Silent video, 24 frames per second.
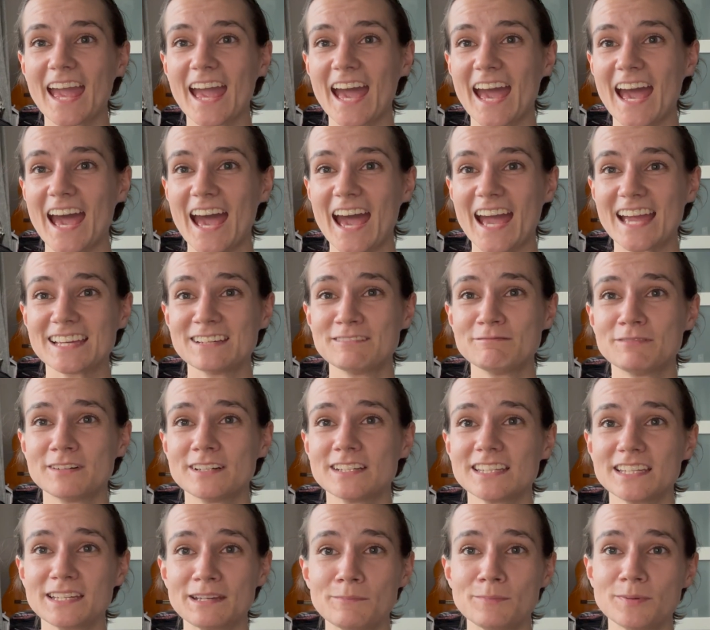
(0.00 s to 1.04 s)
I
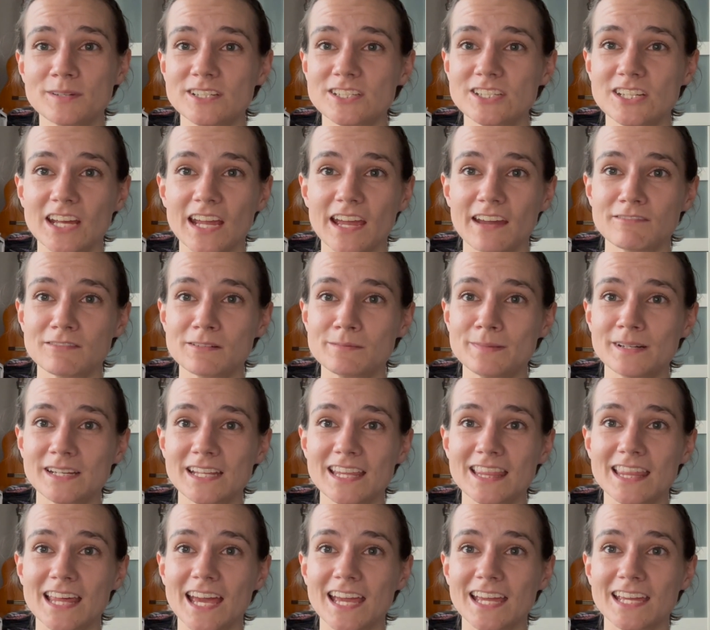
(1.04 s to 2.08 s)
really appreciate everybody
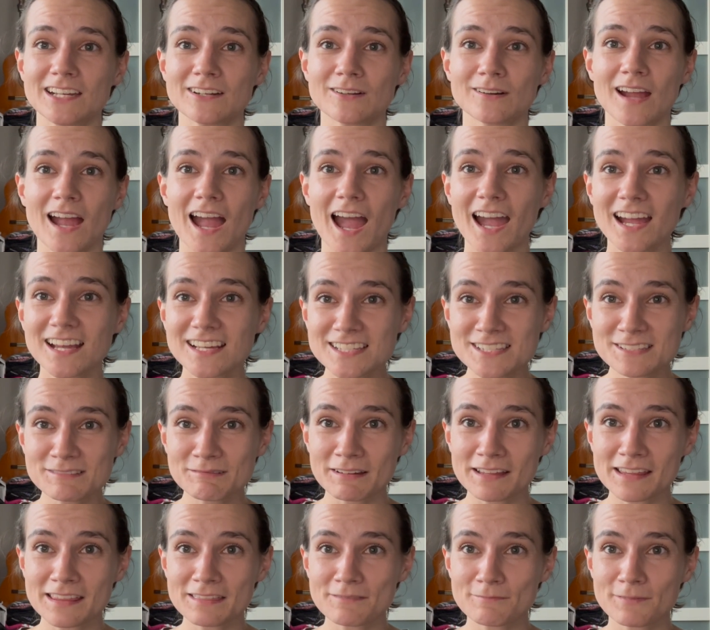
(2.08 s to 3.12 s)
that interacts
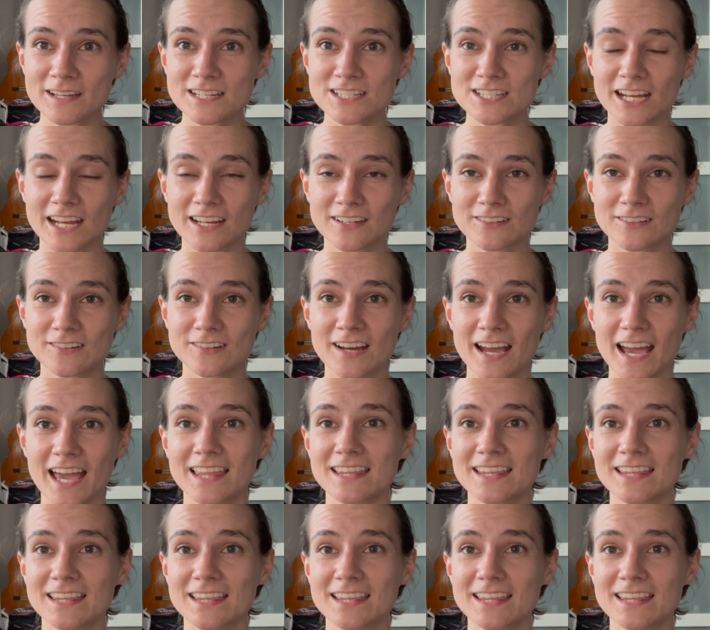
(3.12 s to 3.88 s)
with my channel